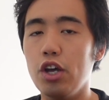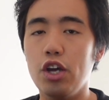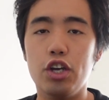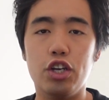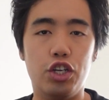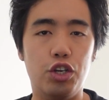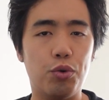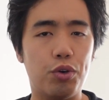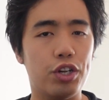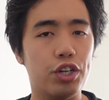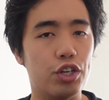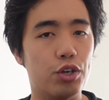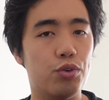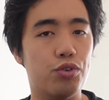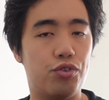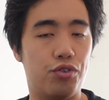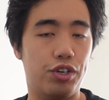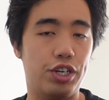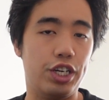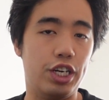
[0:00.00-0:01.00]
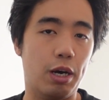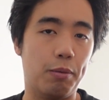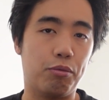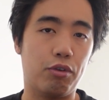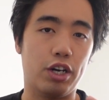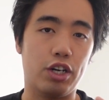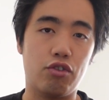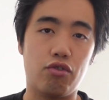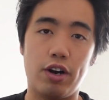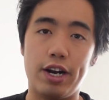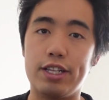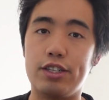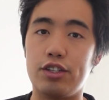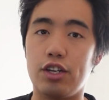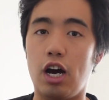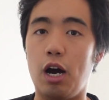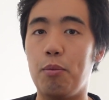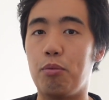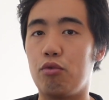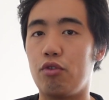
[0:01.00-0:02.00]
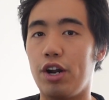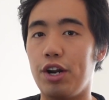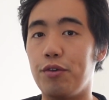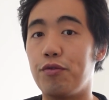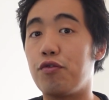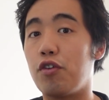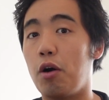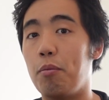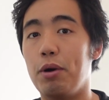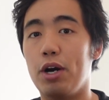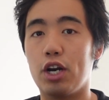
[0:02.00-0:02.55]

you can use your E-Upgrade credits to upgrade from